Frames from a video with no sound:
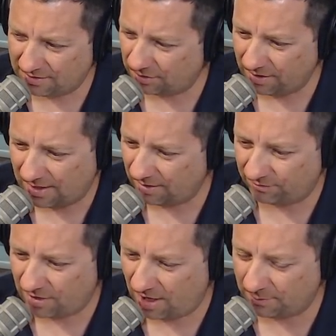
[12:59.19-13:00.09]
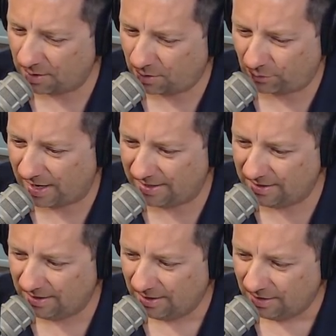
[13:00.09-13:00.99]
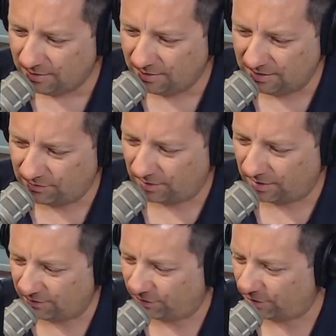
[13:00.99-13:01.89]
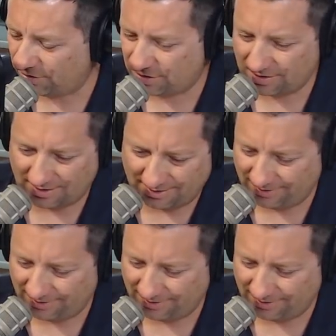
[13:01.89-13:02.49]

Is there any kind of common thread to these diverse